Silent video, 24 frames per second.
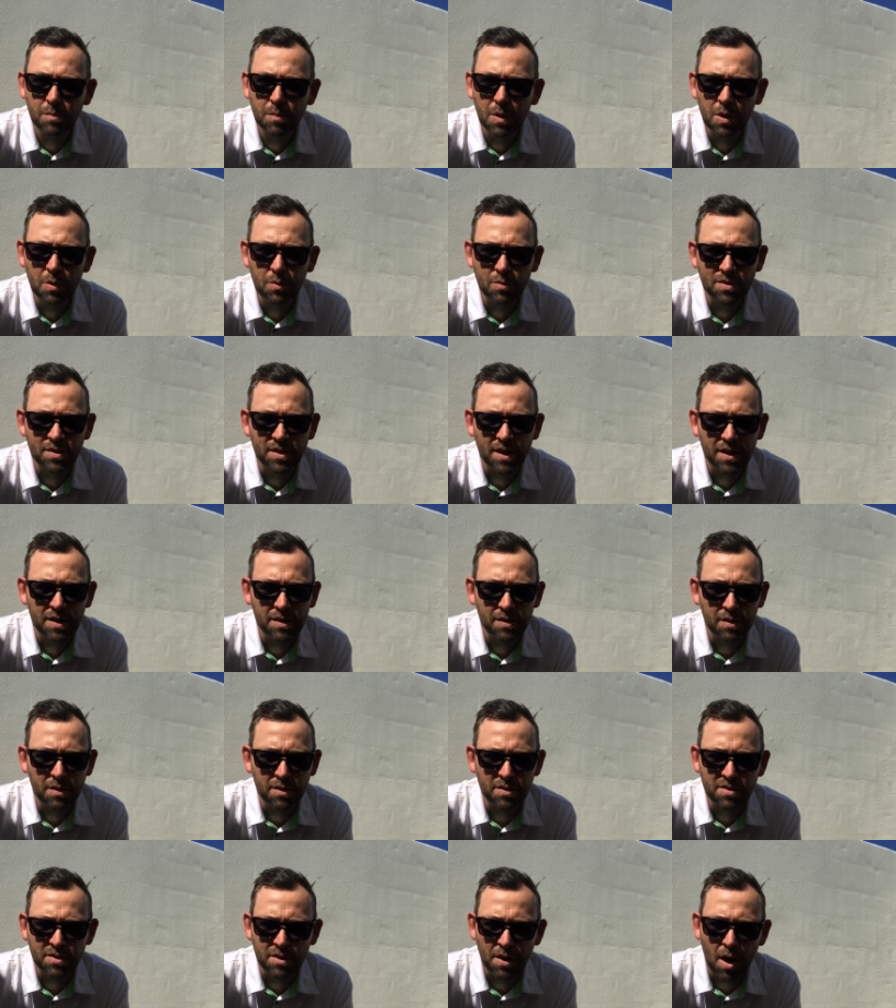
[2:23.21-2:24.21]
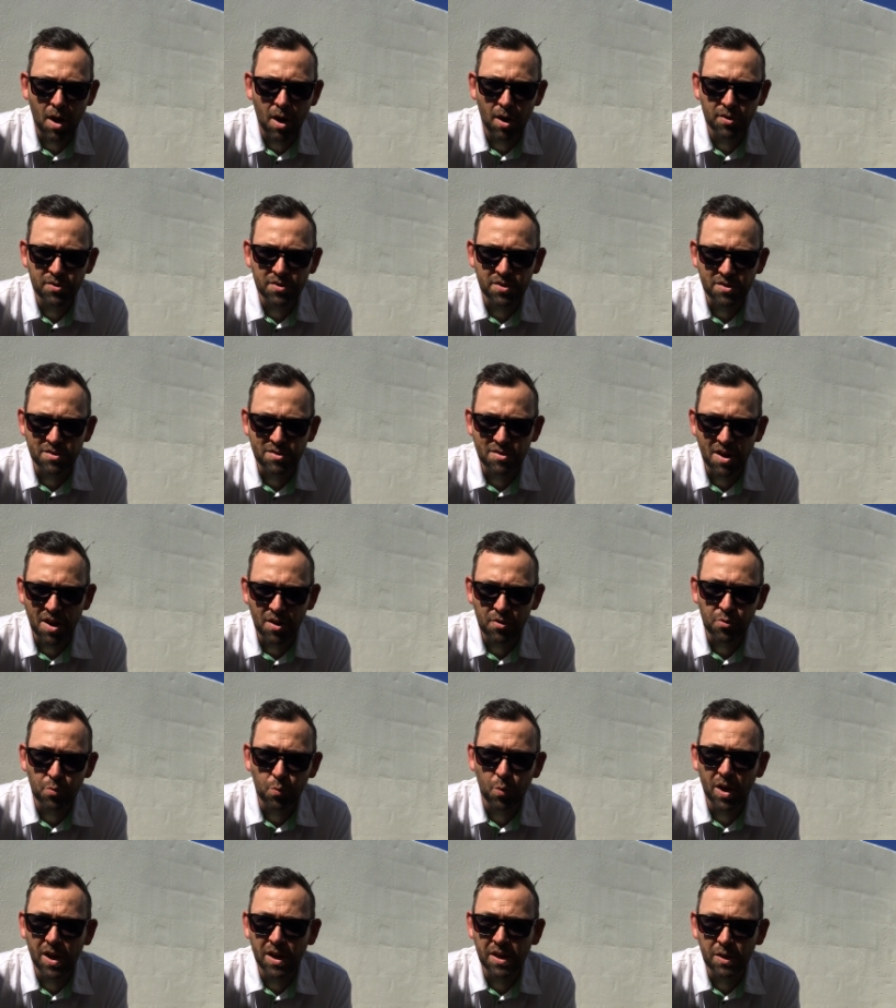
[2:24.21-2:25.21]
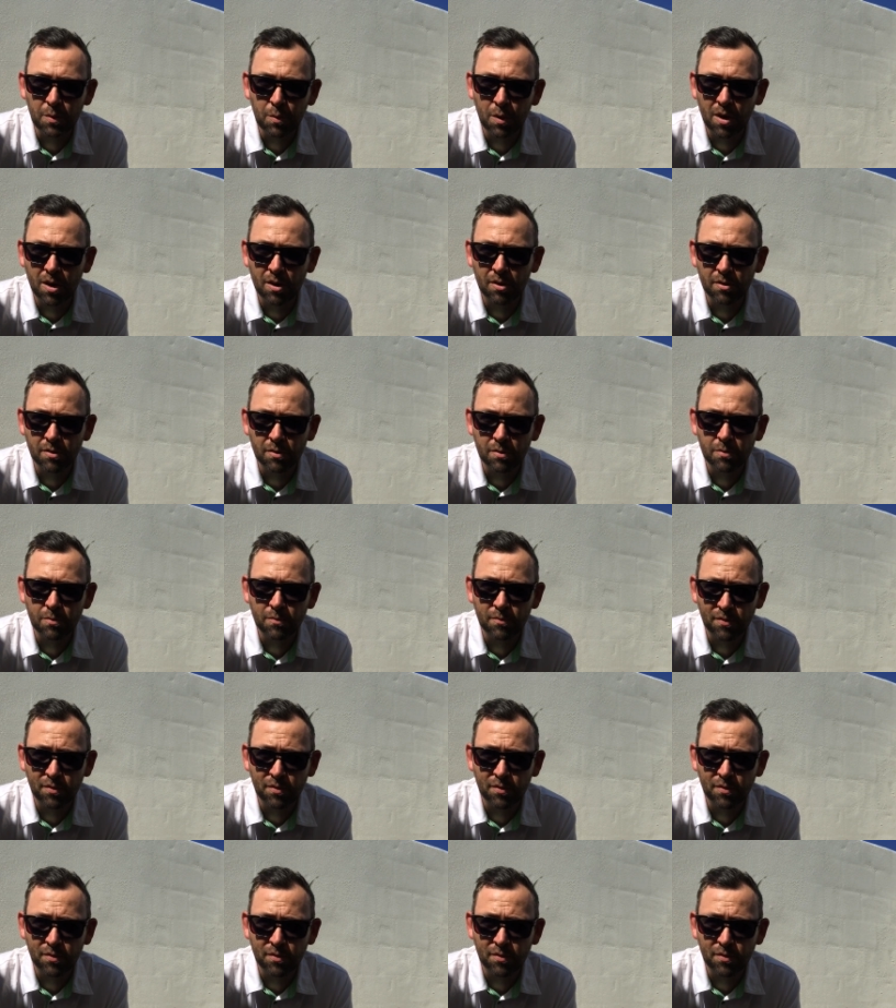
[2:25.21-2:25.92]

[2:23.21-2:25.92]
mental state. You know, it's hard to judge where you are